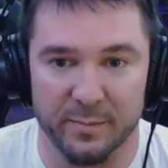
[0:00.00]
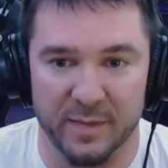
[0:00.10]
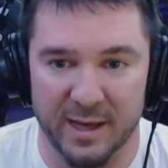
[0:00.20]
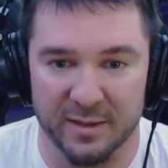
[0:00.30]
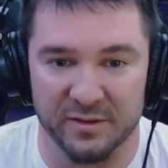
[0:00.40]

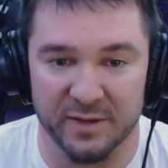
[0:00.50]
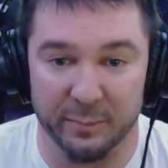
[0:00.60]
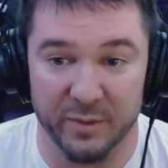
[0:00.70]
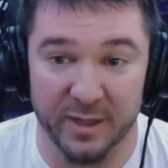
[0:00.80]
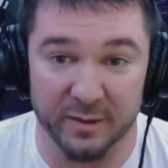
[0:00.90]
had the same
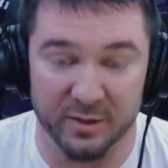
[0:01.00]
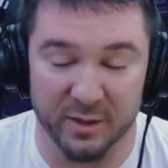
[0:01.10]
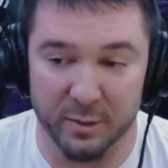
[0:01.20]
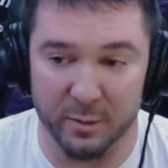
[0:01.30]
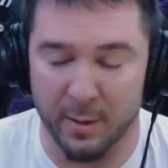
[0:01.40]
thing.
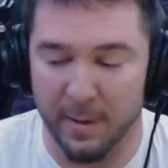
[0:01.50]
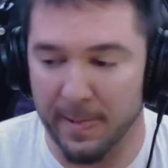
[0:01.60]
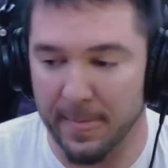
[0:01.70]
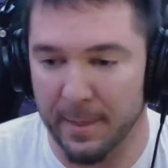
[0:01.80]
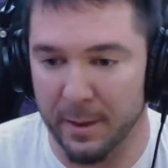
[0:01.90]
So,
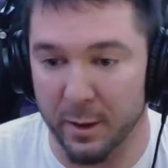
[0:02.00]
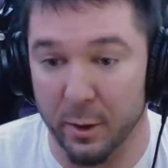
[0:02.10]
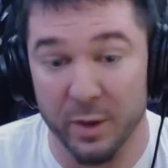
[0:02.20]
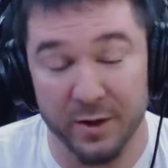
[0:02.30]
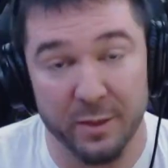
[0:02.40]

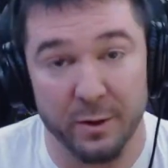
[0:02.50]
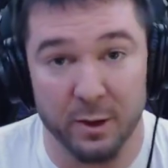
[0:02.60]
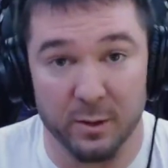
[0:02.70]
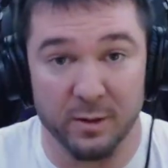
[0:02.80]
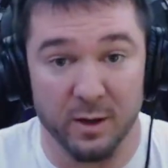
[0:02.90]
another